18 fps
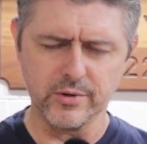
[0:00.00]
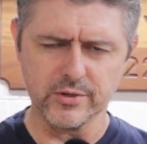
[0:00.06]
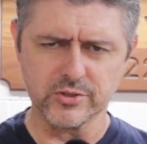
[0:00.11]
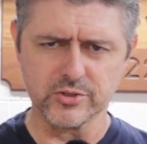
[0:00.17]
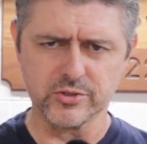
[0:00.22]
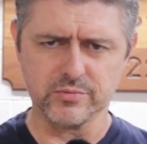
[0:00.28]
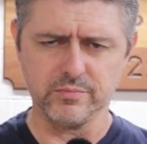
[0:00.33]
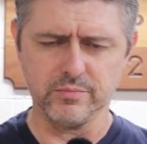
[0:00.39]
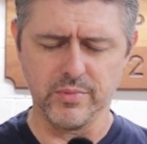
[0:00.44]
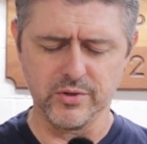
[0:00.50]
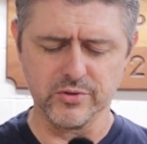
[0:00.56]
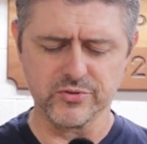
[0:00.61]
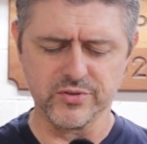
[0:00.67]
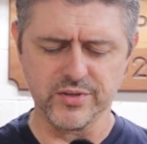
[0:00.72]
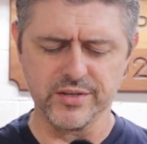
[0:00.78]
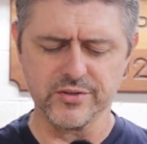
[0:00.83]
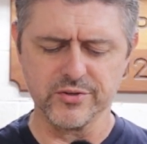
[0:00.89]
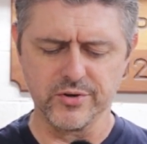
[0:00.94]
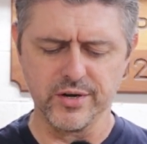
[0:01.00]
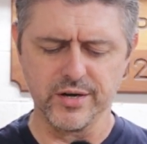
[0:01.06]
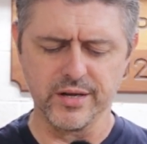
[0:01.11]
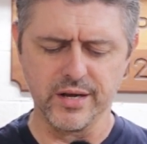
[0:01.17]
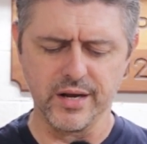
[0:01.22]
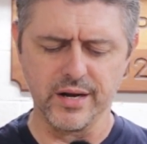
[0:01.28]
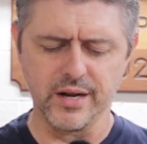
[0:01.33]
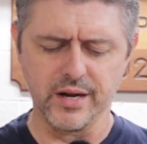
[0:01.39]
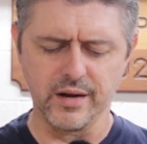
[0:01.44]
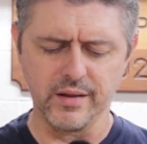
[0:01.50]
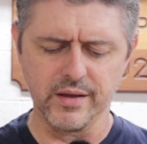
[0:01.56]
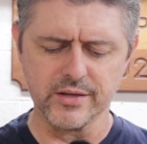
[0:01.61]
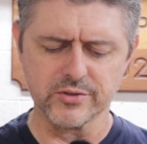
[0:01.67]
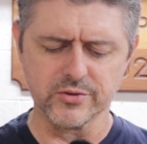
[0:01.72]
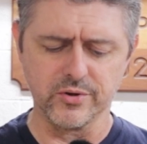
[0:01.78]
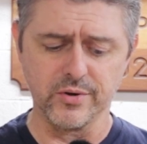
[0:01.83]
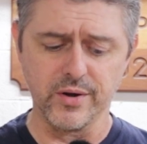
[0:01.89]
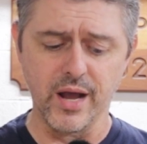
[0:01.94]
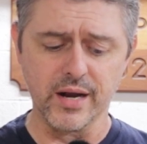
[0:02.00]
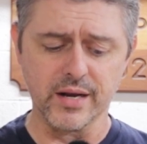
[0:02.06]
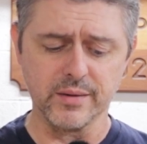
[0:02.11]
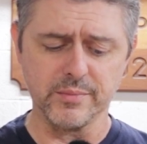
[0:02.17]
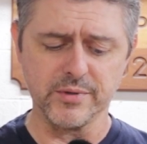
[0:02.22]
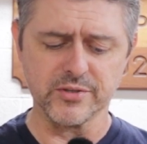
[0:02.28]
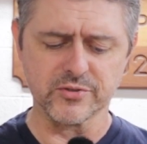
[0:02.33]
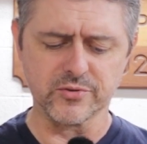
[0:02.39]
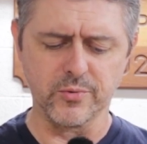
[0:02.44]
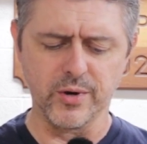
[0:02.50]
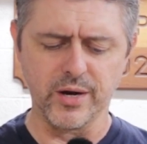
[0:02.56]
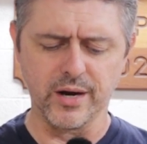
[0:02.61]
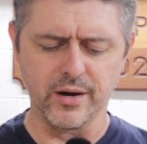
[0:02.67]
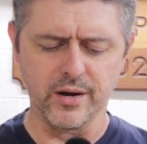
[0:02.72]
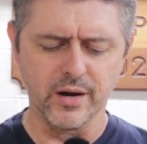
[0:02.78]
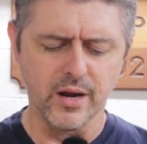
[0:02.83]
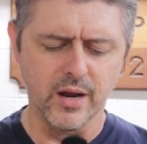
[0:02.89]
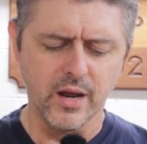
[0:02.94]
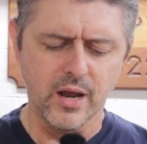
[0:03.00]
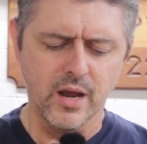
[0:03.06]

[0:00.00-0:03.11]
which most things you're going to cut on a laser are not going to be square,